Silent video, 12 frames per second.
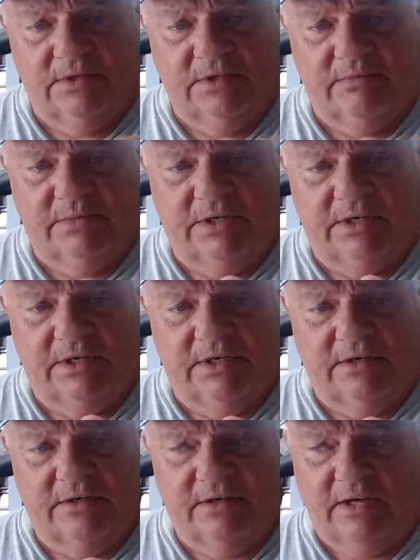But
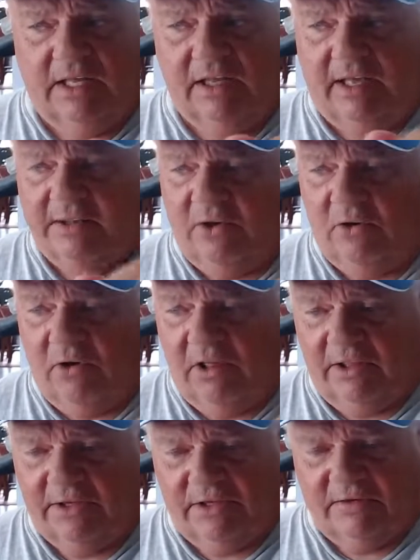I like the
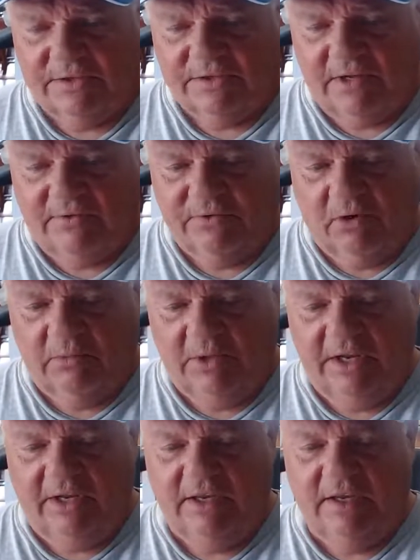quality of this stuff.
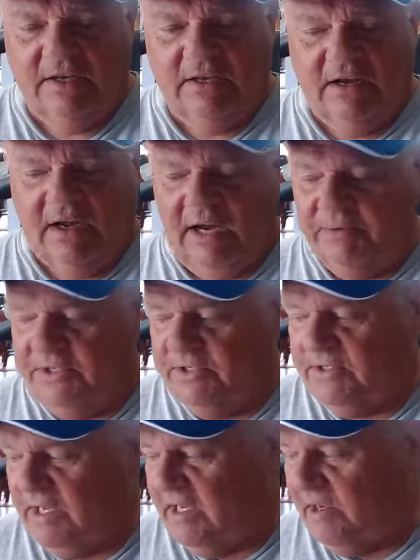Normally, I would
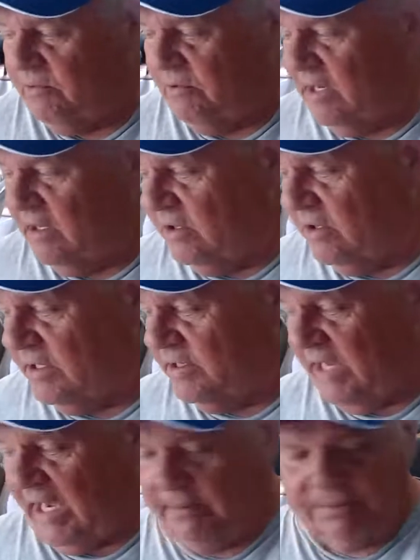just take a regular
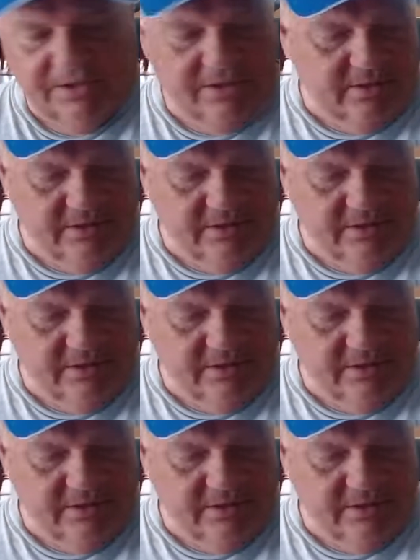adapter